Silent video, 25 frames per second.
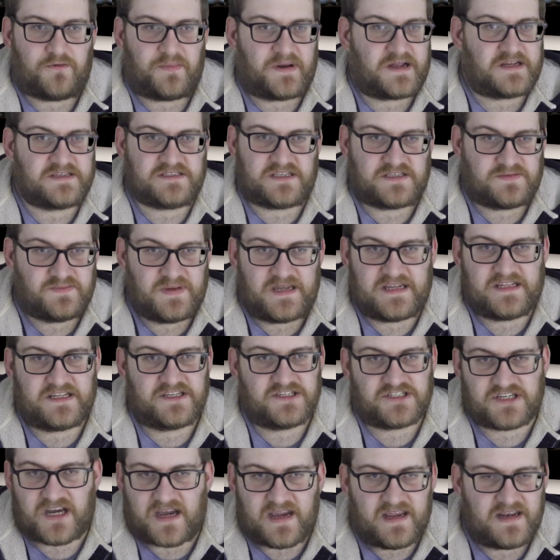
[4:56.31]
because it's made in
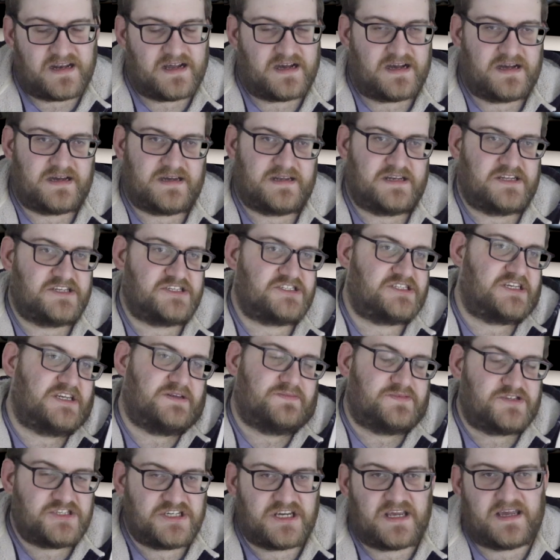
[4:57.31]
China and it's
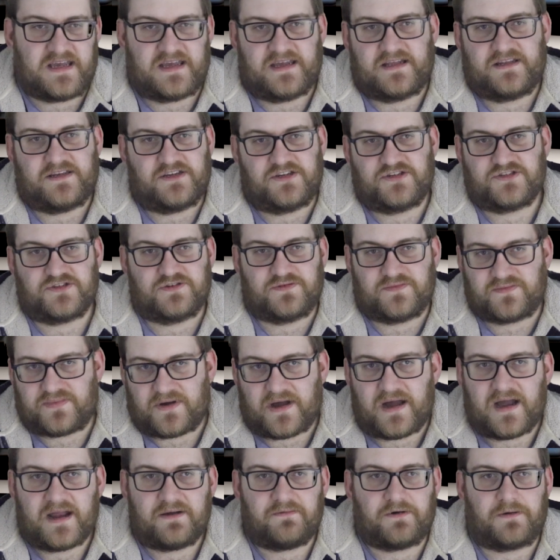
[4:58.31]
cheap shit and you shouldn't
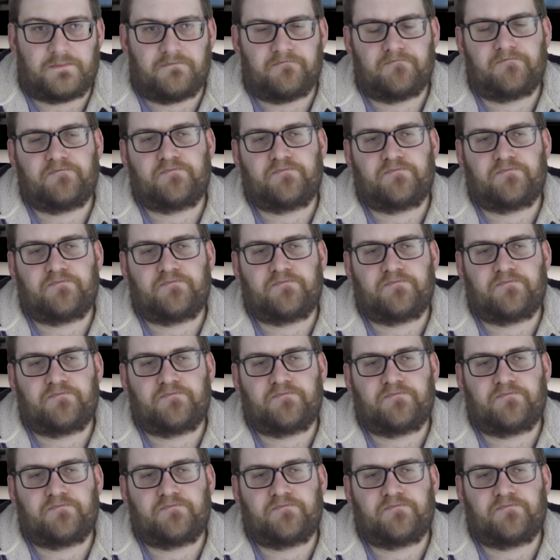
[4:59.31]
buy one.